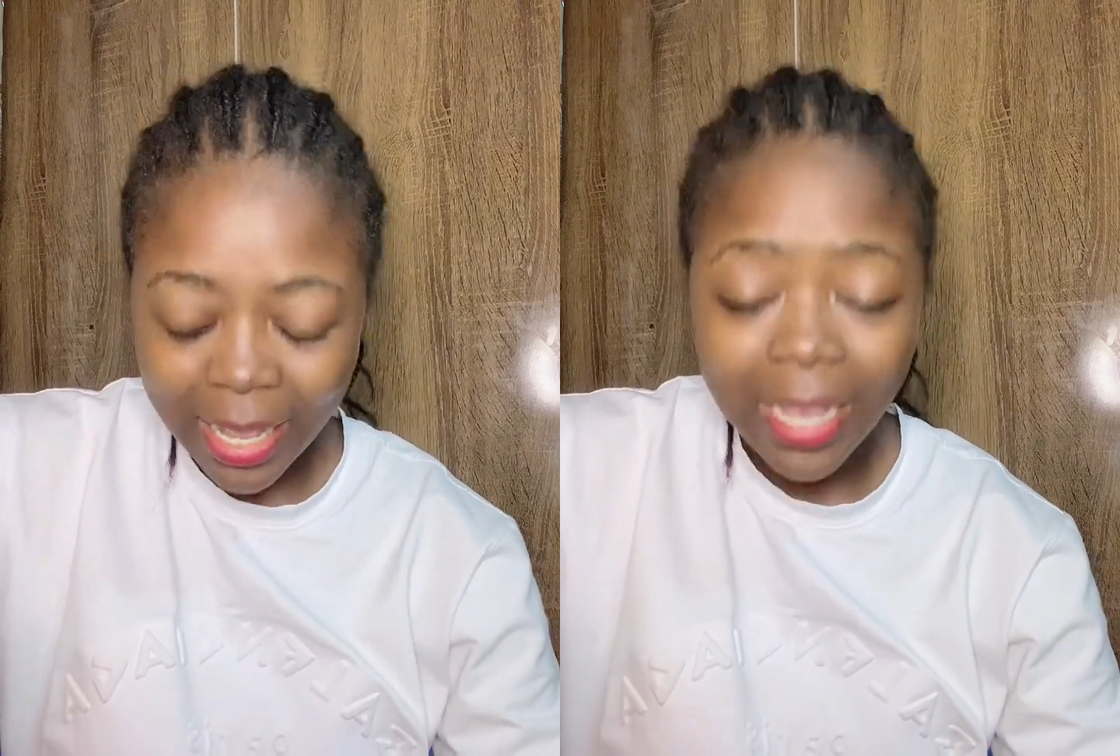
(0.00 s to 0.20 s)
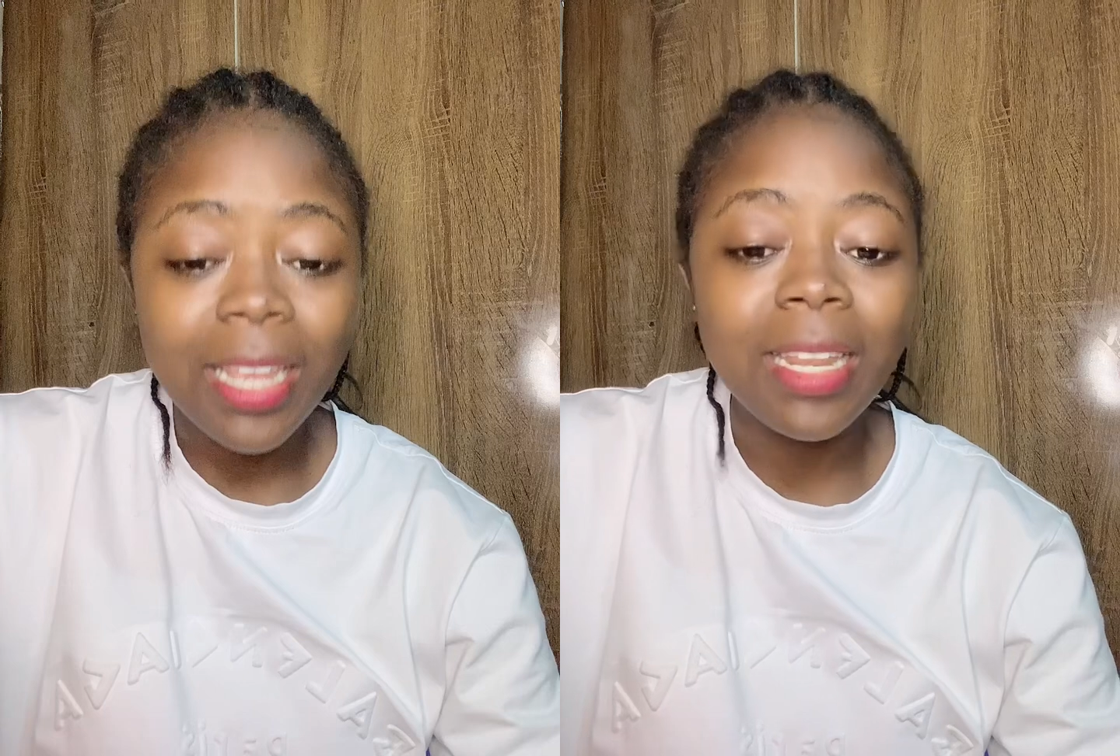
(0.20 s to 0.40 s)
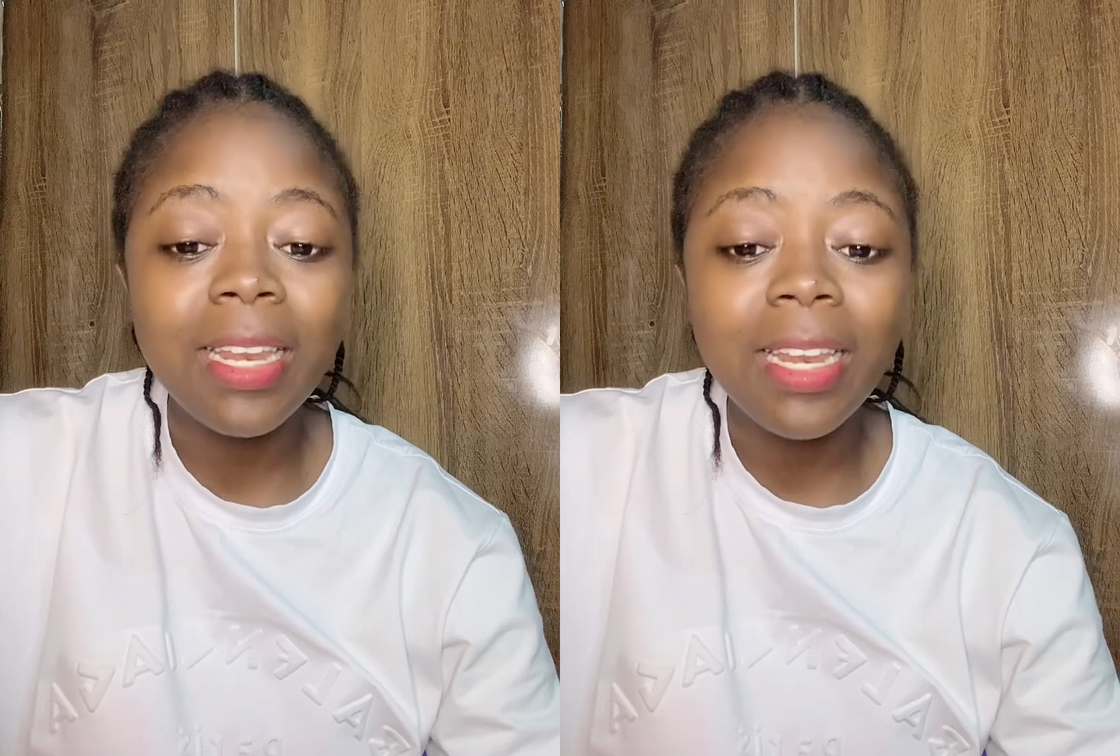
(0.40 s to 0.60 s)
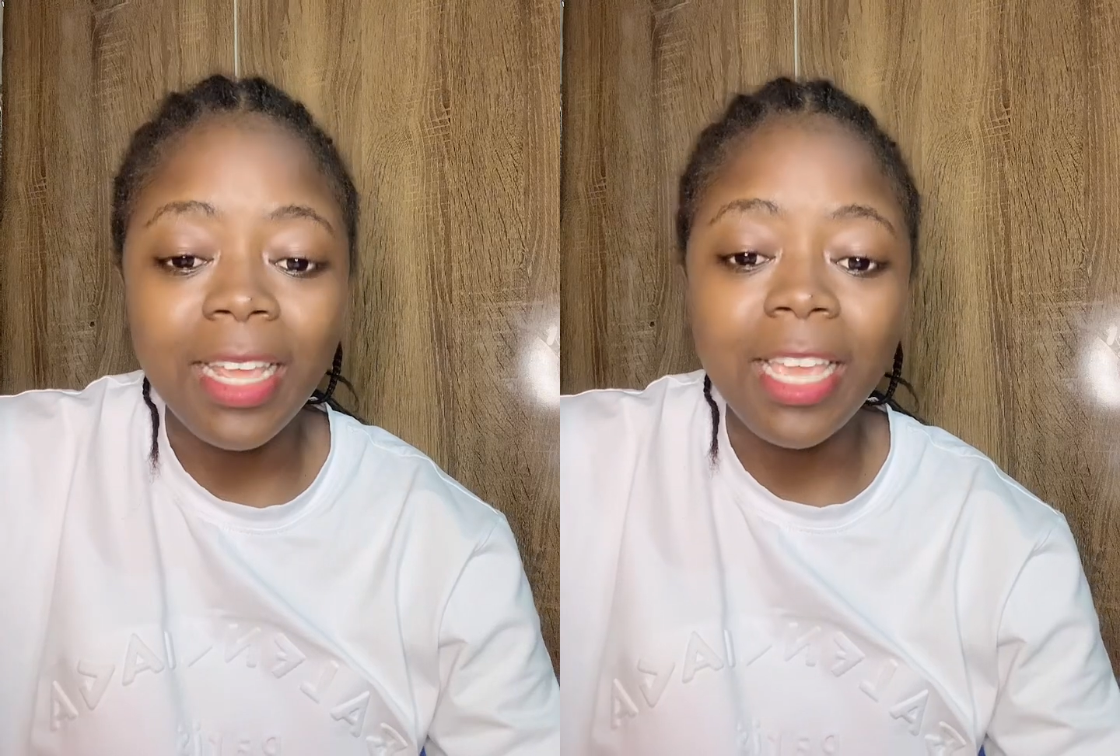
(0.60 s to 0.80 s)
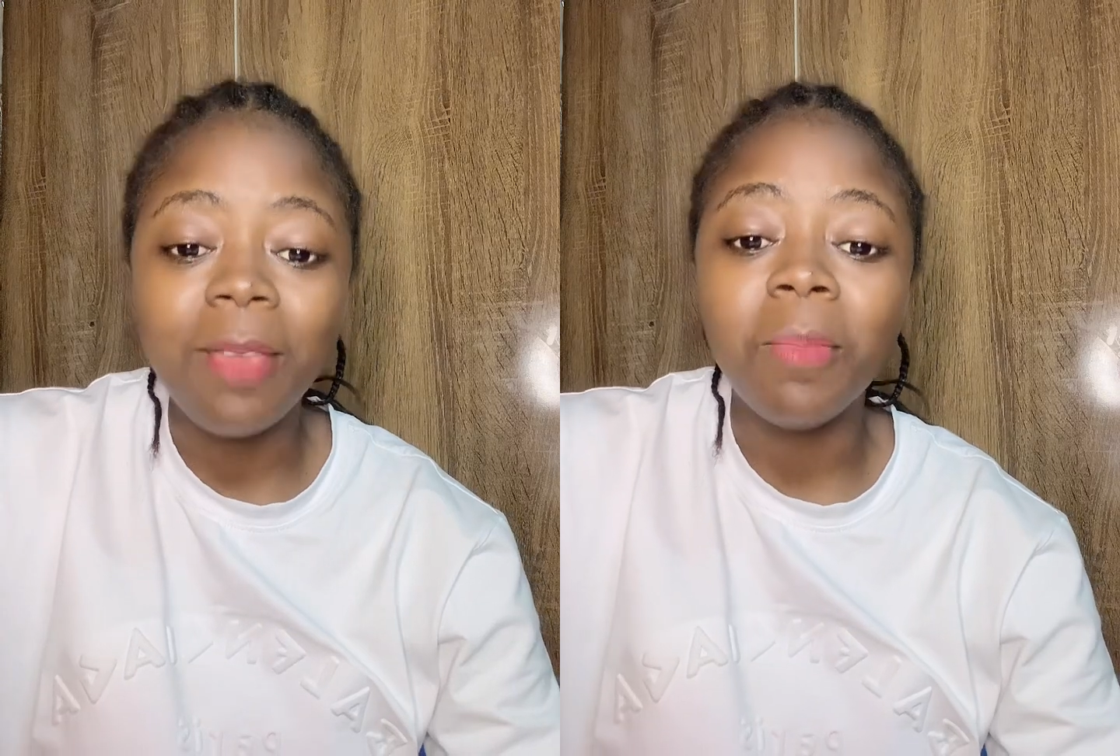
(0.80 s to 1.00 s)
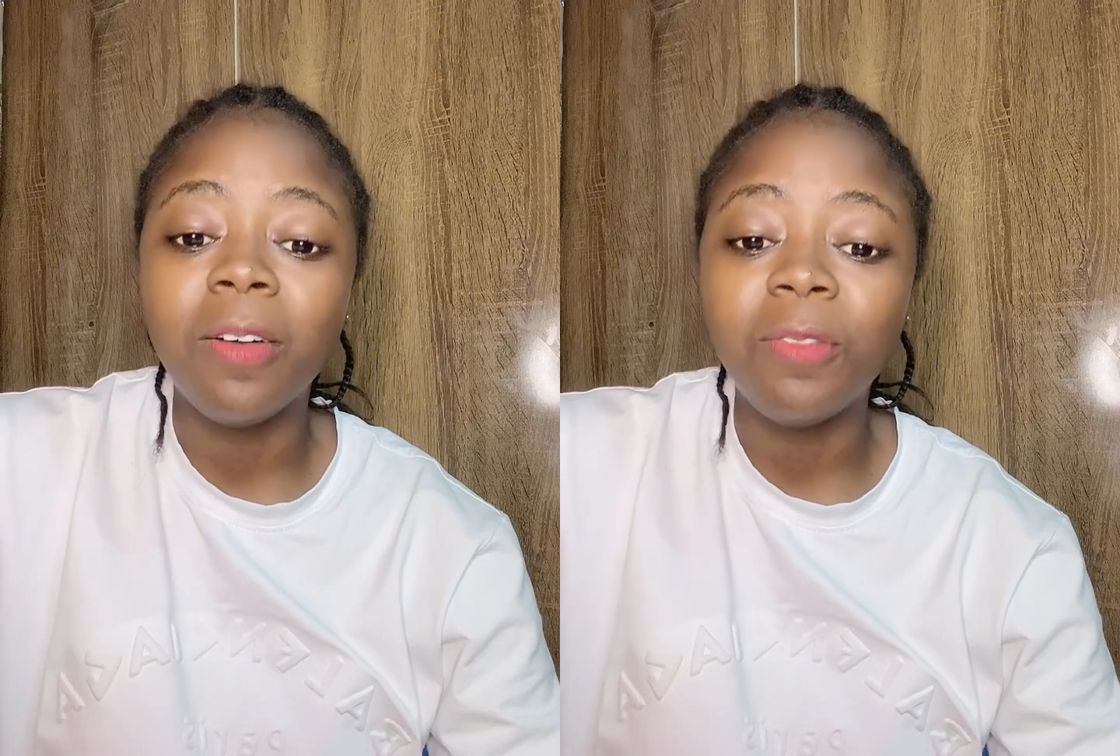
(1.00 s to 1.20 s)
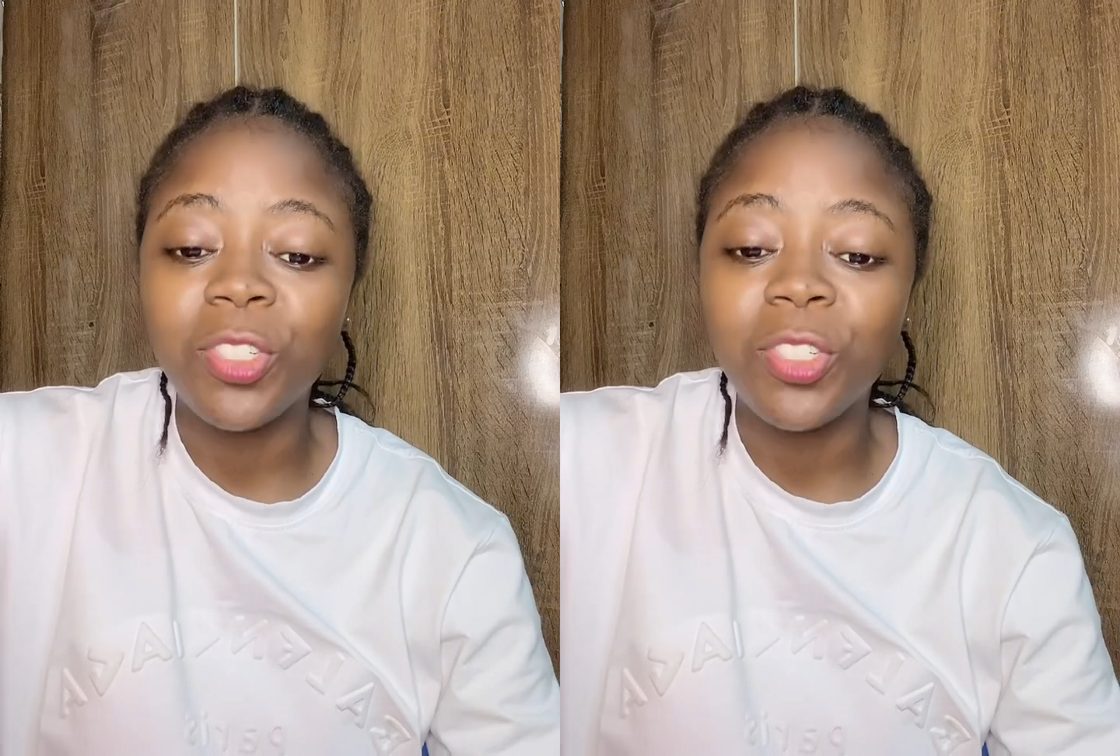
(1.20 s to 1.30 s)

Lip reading: in the name of